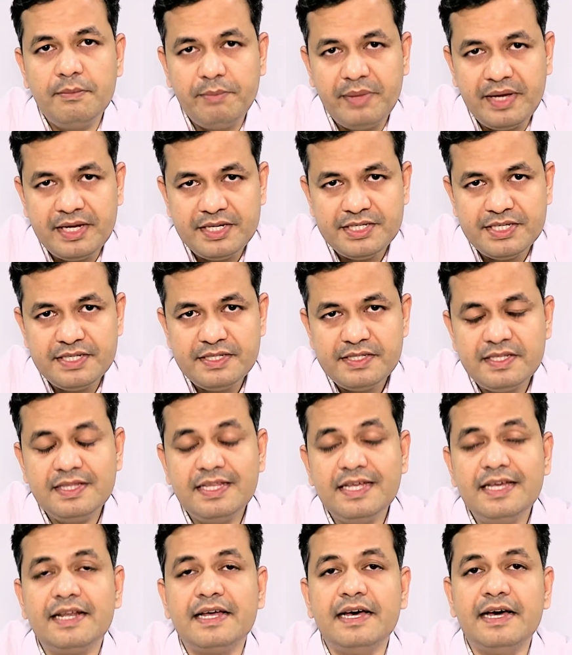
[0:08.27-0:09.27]
patients in
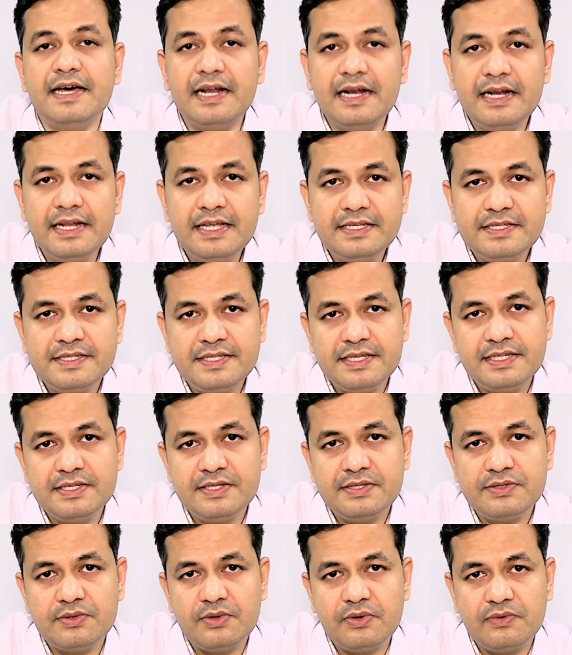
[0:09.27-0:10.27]
their early
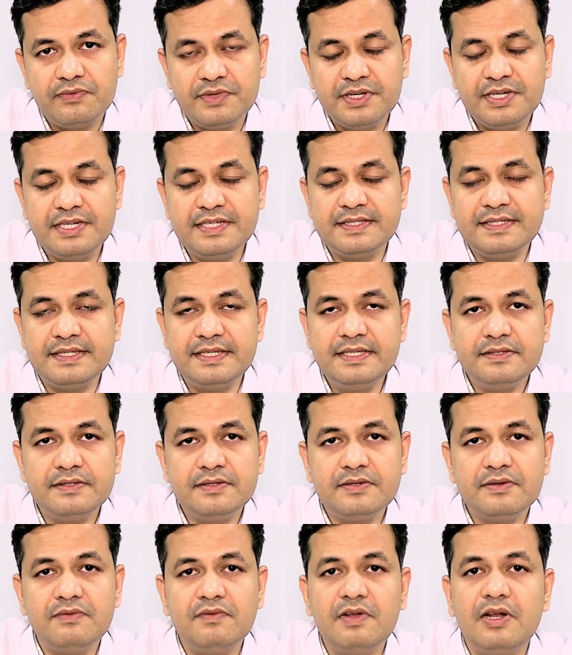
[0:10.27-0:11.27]
stages of the
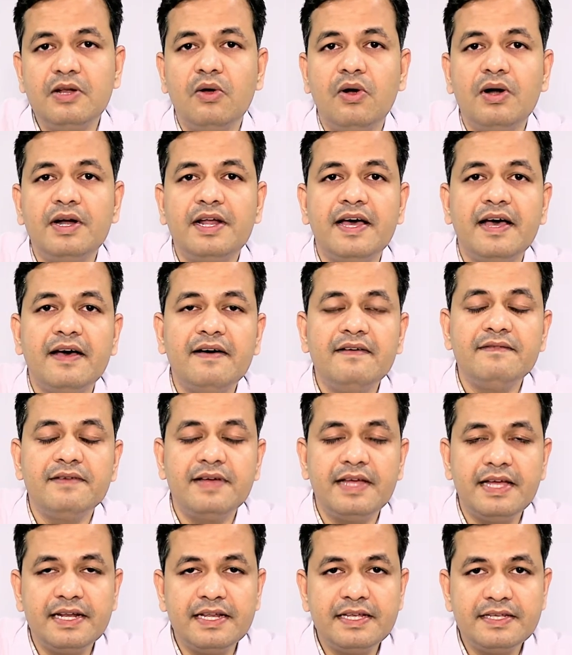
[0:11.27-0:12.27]
disease will not have
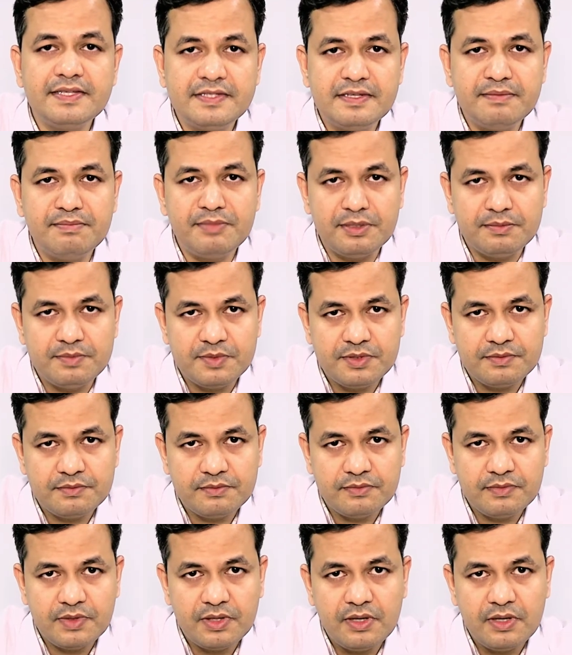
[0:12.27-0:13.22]
any symptoms.